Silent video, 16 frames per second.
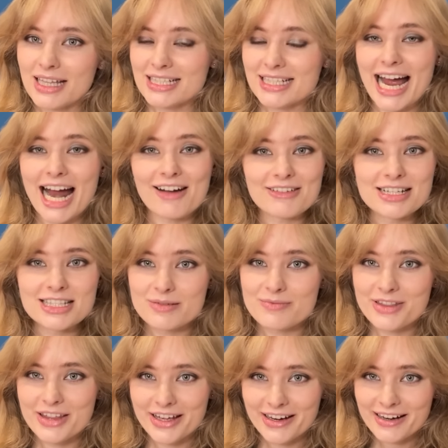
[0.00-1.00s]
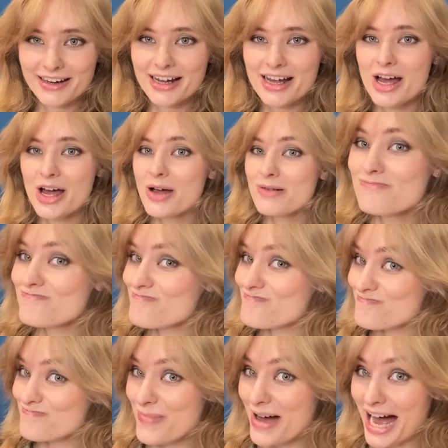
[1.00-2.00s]
to carry something,
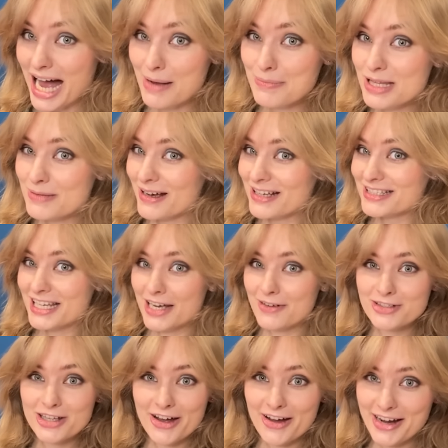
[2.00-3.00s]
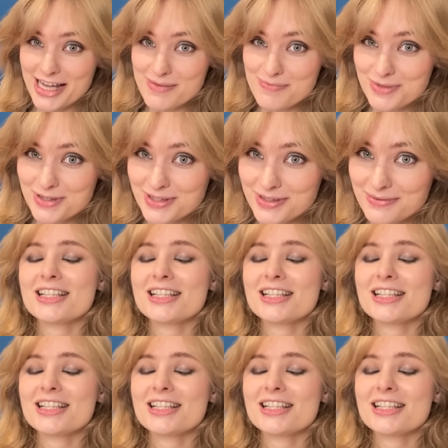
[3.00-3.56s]
perhaps a basket of turnips.